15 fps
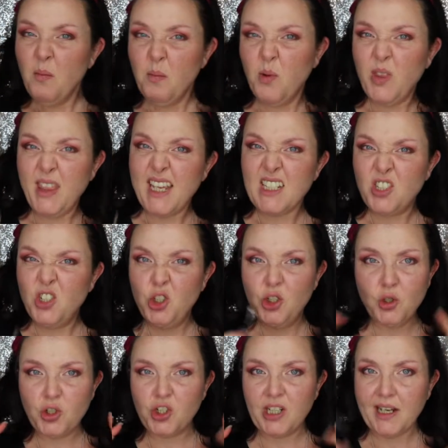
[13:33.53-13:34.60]
But let's
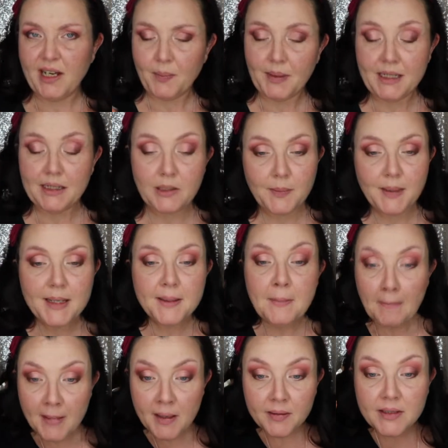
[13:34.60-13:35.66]
zhuzh it up a little bit.
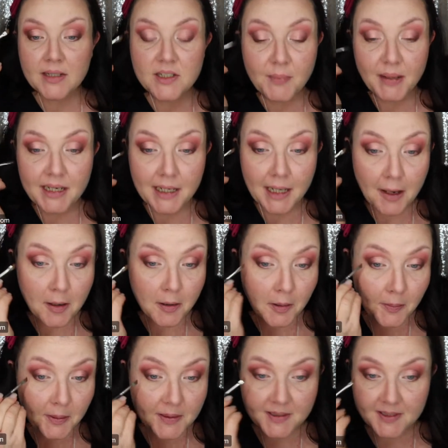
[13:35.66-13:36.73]
Let's make it a
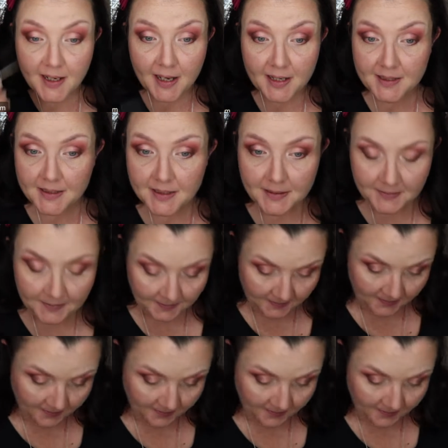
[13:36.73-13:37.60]
little bit zazzy.